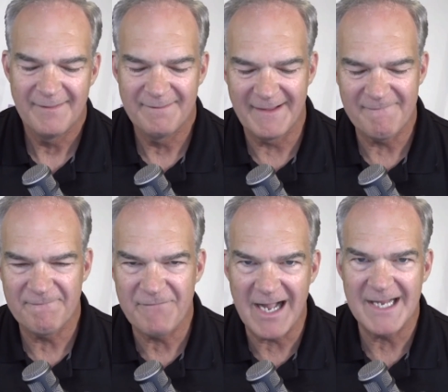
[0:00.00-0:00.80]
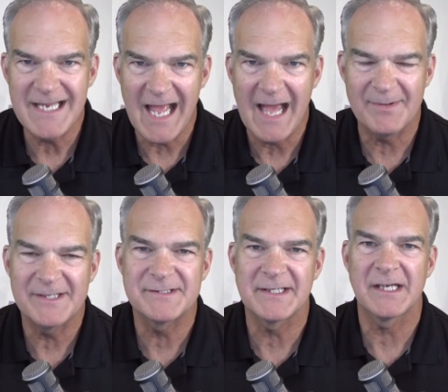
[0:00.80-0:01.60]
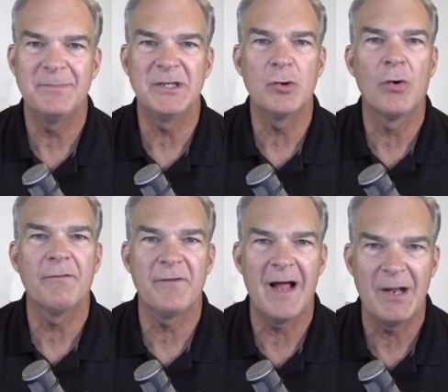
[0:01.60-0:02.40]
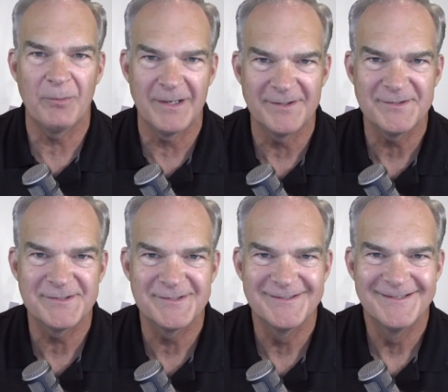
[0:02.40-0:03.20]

than find habits that can be your flywheels